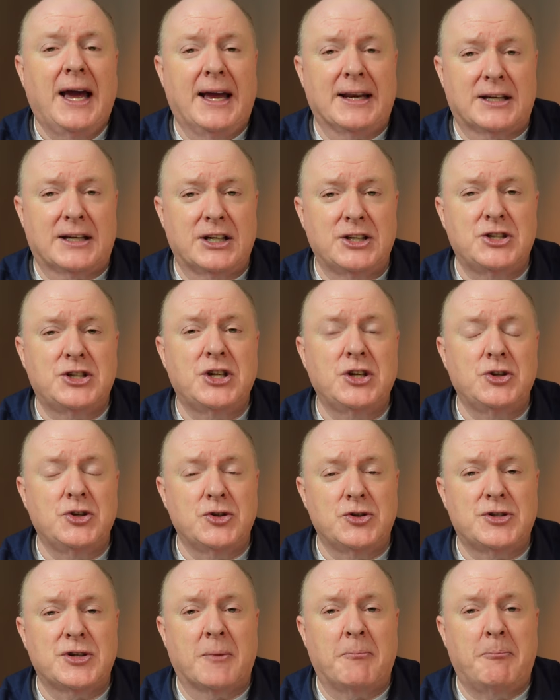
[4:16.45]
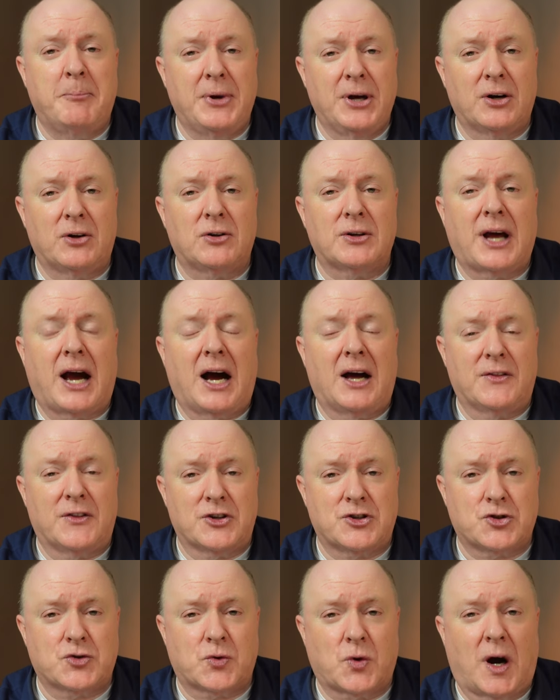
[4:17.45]
and continue to build on the
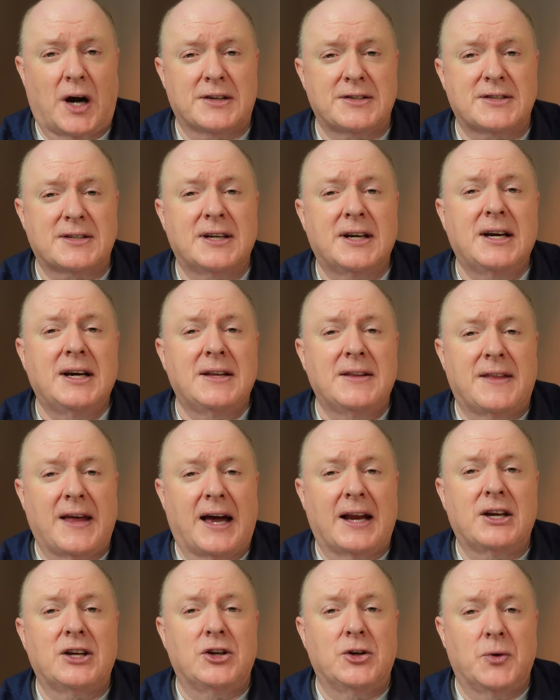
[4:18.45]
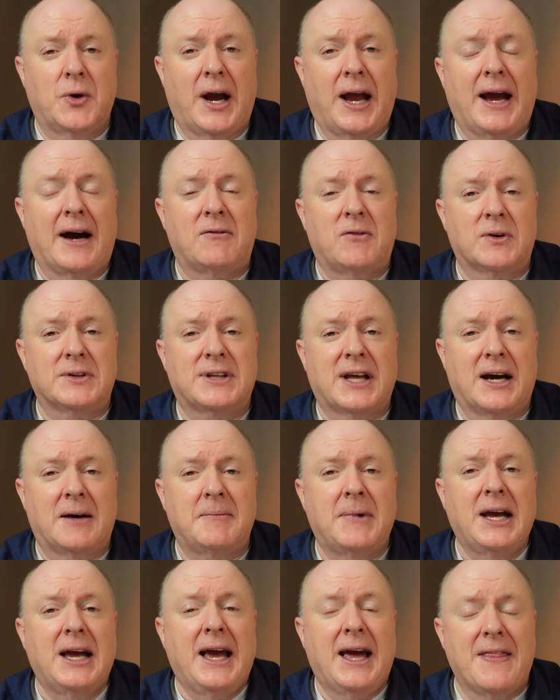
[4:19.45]
trust that you have with them.